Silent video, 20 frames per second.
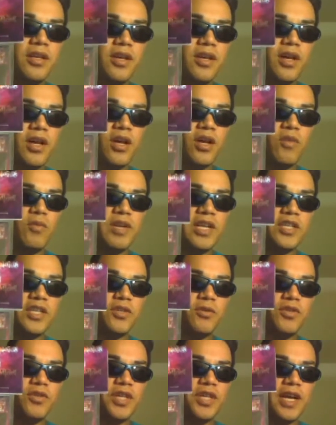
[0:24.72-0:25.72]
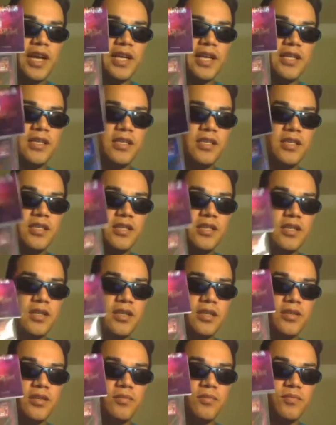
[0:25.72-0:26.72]
Uh, when I showed you guys
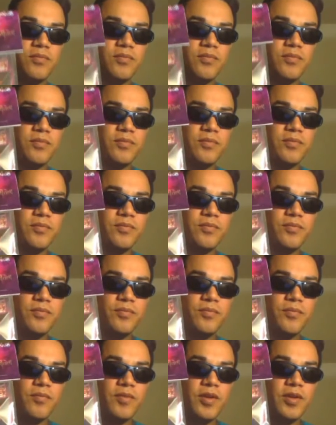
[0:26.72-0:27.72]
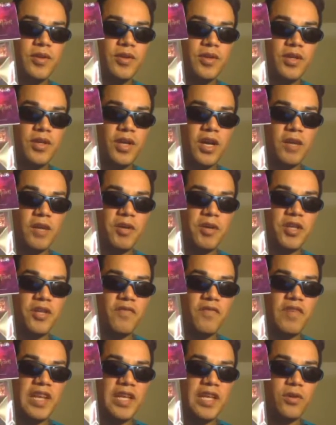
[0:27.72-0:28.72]
um, on my other
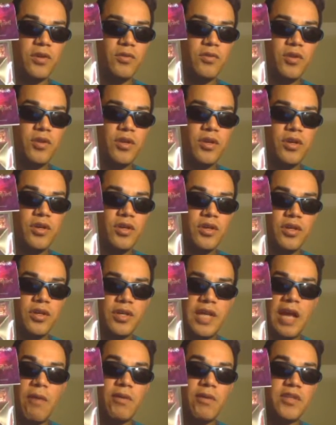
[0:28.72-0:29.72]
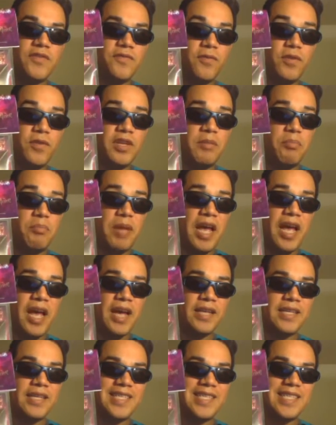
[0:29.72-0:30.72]
video. Now it's fully
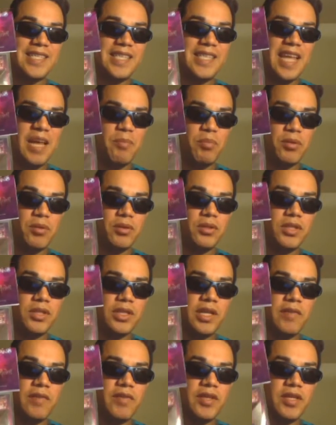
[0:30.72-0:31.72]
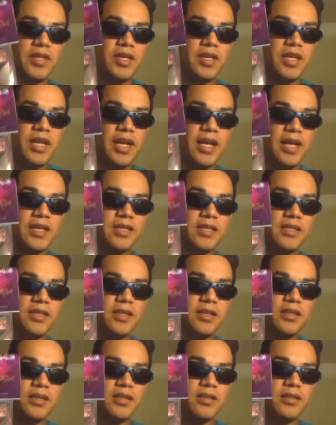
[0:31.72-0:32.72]
packed, it's stapled and everything. It has
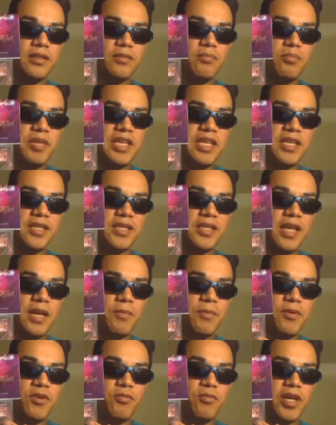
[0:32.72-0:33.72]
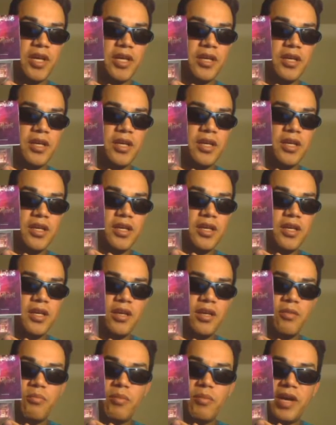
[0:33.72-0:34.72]
the P S I roll, my
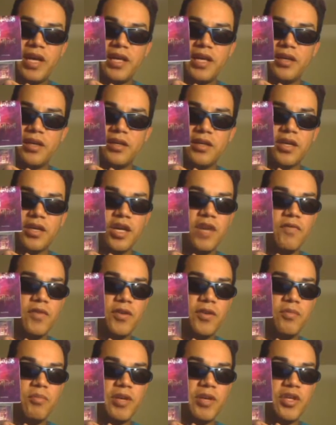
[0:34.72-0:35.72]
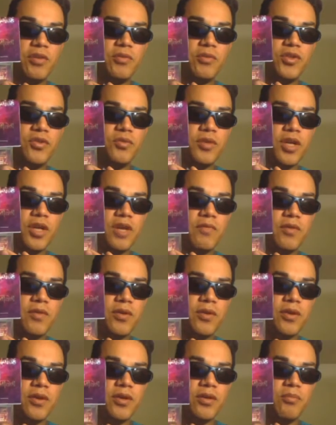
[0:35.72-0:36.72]
my uh, cover, my YouTube
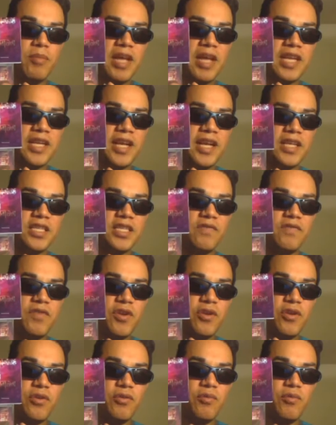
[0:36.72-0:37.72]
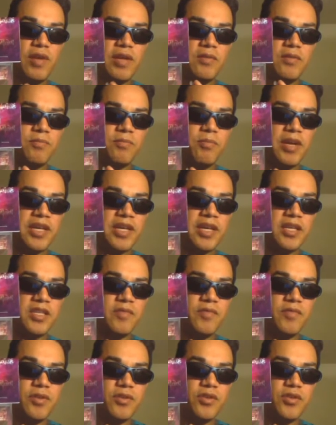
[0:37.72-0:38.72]
cover, uh, Mad Cat Sphere, red Mad Cat
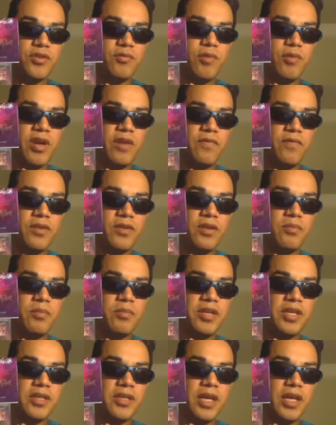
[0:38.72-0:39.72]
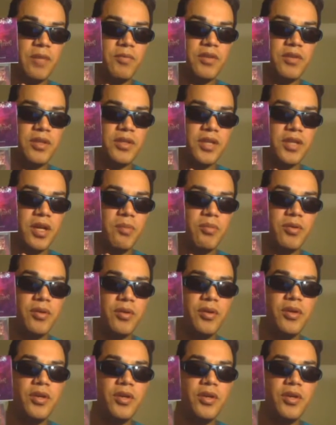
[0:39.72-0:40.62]
Sphere square for the P S I with the topper.